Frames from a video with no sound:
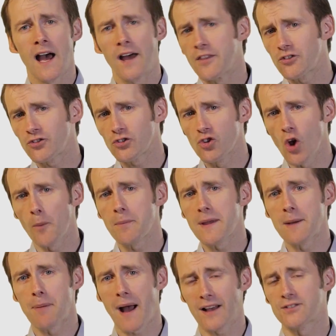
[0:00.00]
And this should not be
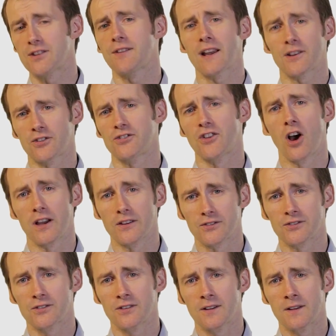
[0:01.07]
a passive
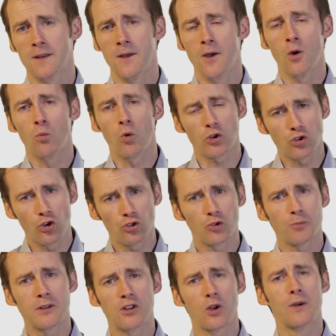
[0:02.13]
exercise. What you
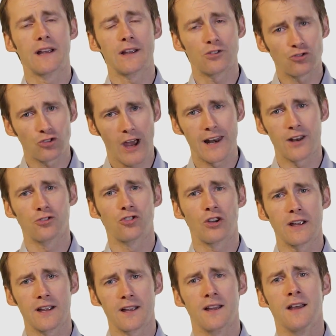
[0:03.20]
should be doing is
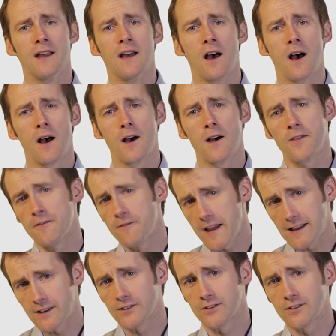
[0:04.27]
challenging the
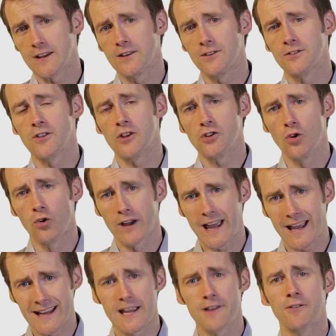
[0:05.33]
vacancies that you're
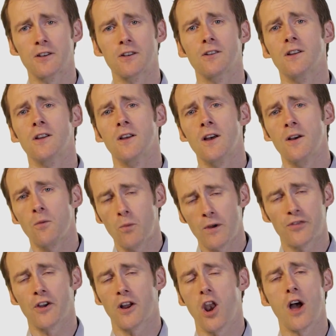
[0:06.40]
getting given
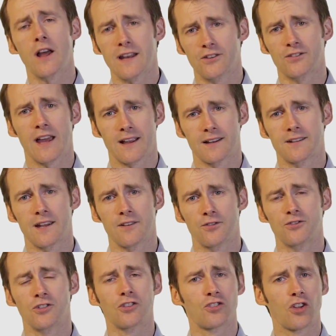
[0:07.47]
with the client executives
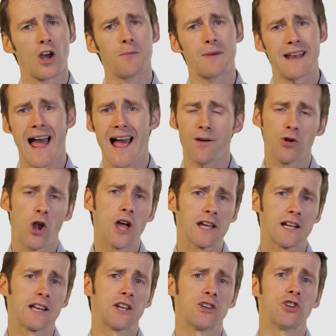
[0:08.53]
to determine how
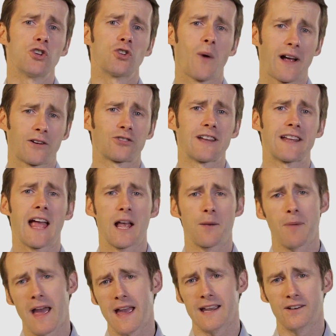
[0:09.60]
likely are you to actually getting
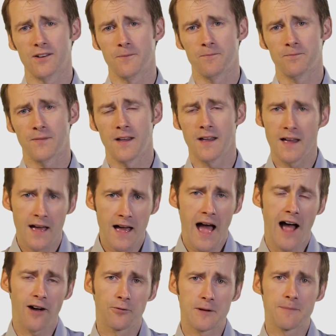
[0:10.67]
paid.
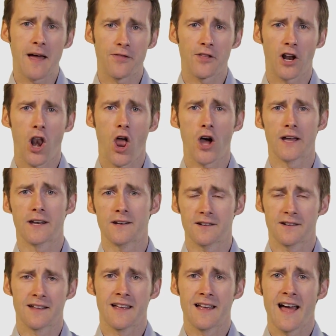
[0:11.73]
Have we met the client?
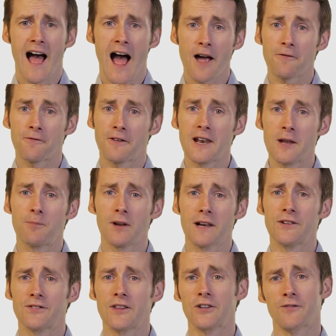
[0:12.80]
How fillable
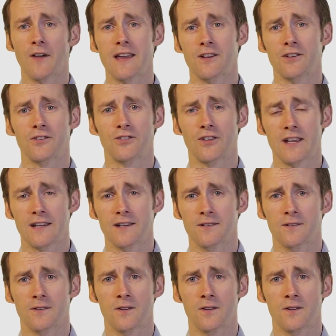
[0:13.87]
is this vacancy?